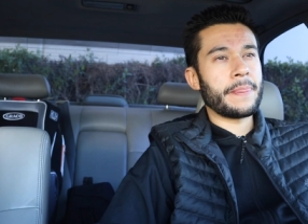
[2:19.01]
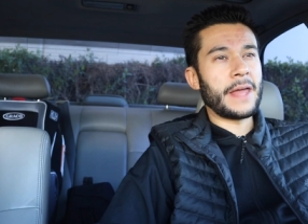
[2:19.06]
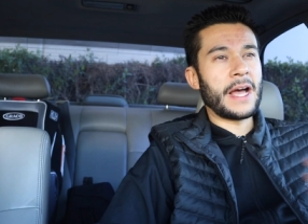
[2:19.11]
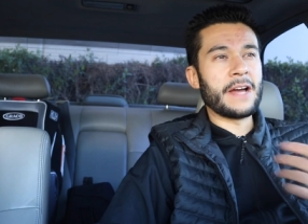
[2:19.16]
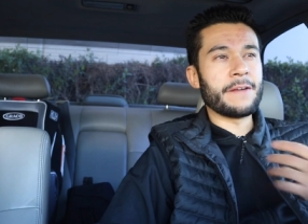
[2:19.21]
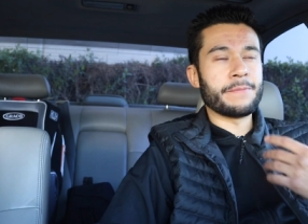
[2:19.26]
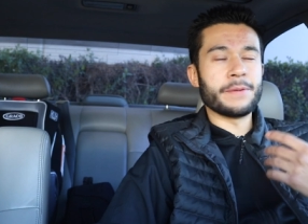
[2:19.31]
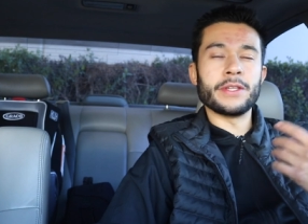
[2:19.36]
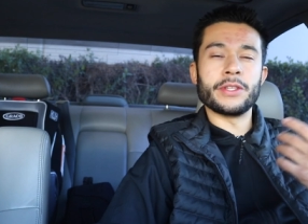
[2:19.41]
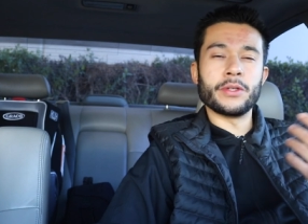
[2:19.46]

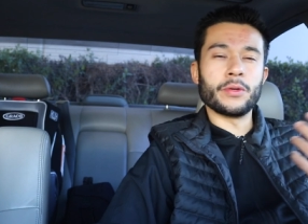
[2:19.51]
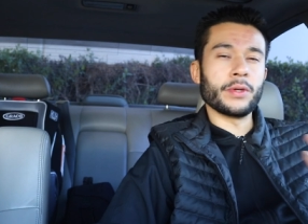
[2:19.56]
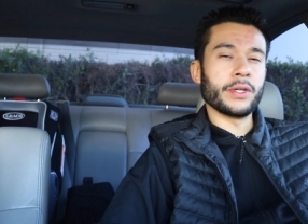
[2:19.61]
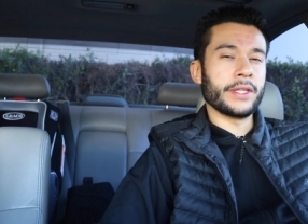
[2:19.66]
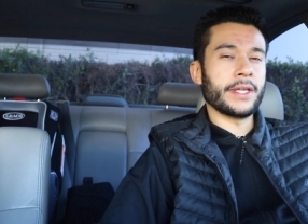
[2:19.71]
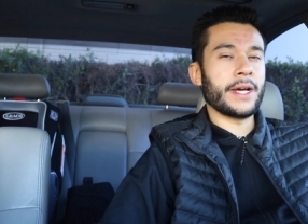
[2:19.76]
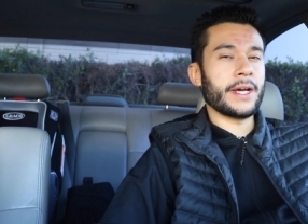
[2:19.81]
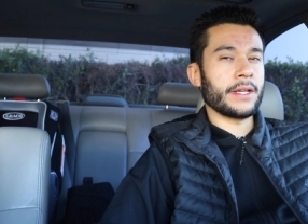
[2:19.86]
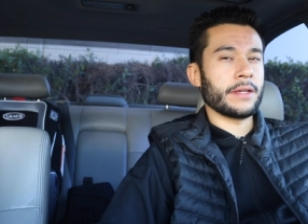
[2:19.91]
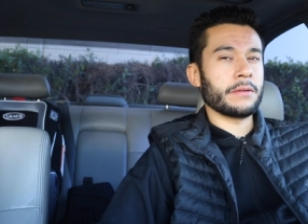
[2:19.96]
I've been
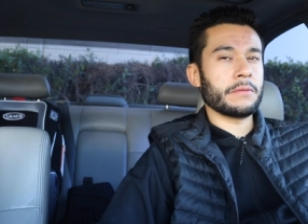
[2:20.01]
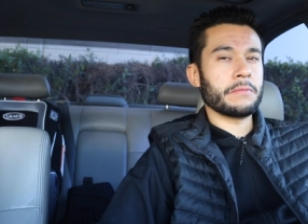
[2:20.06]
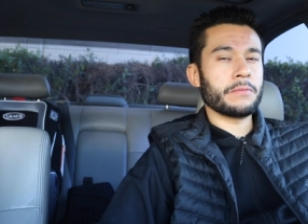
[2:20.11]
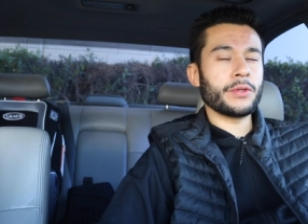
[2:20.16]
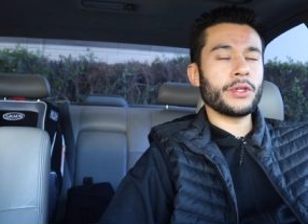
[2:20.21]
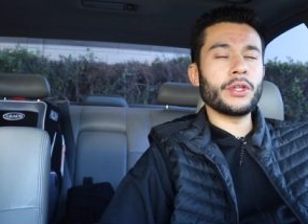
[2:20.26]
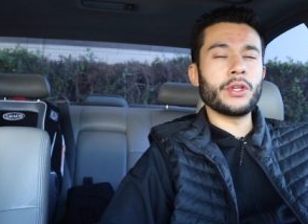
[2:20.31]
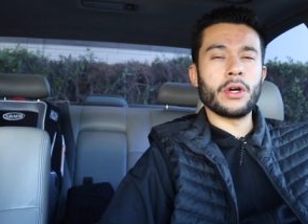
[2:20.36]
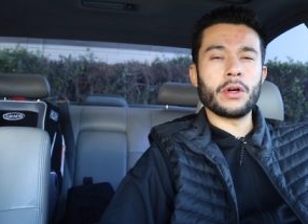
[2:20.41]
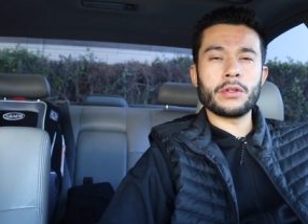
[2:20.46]
doing that.
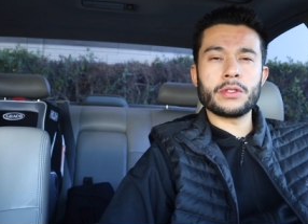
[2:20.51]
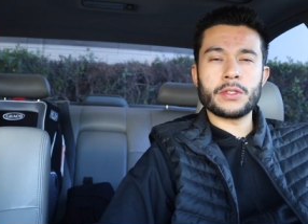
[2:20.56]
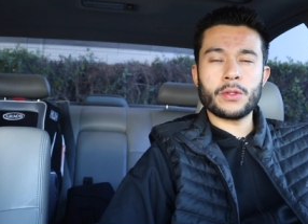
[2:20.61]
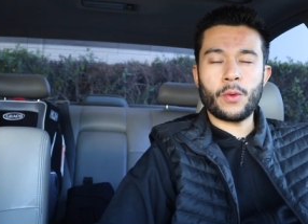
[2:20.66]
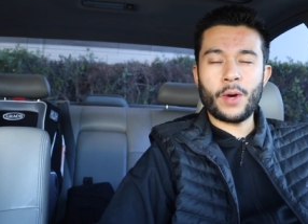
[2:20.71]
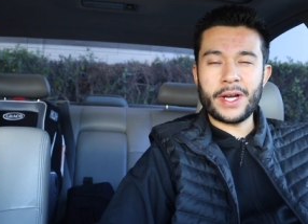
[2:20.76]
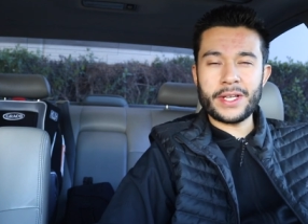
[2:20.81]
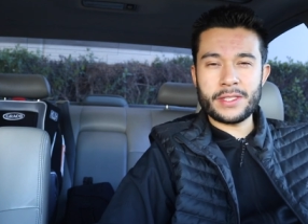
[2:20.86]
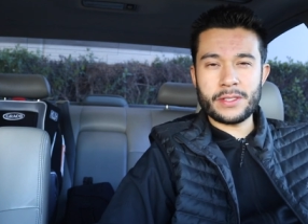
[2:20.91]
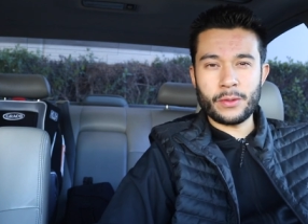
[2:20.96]
You know,
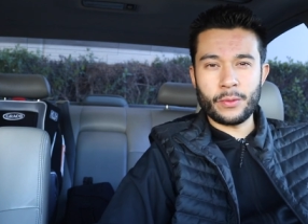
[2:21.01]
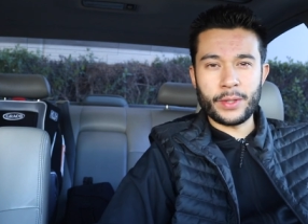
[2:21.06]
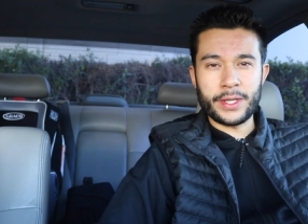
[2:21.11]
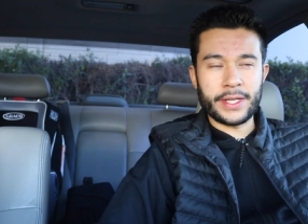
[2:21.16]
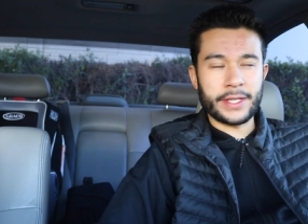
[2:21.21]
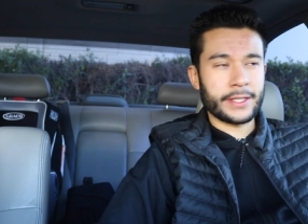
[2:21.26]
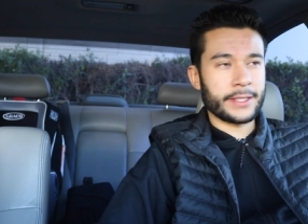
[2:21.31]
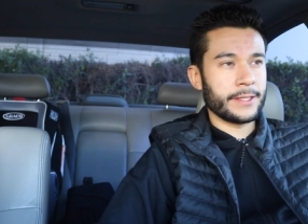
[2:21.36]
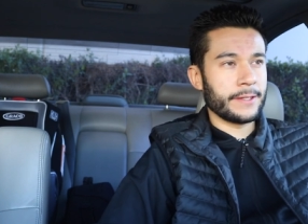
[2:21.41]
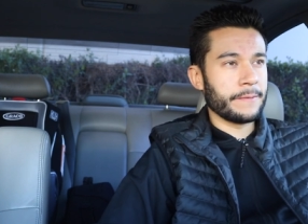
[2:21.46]
twice a
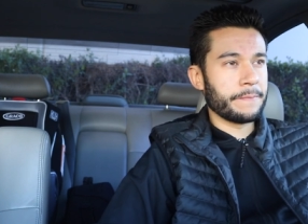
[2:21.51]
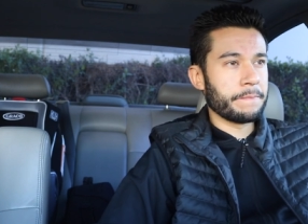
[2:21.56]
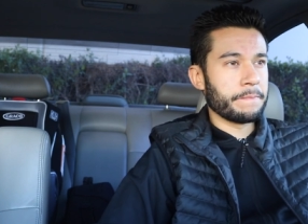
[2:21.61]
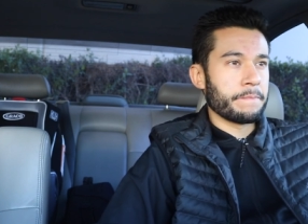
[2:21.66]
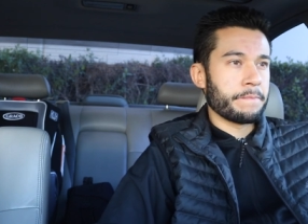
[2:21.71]
week.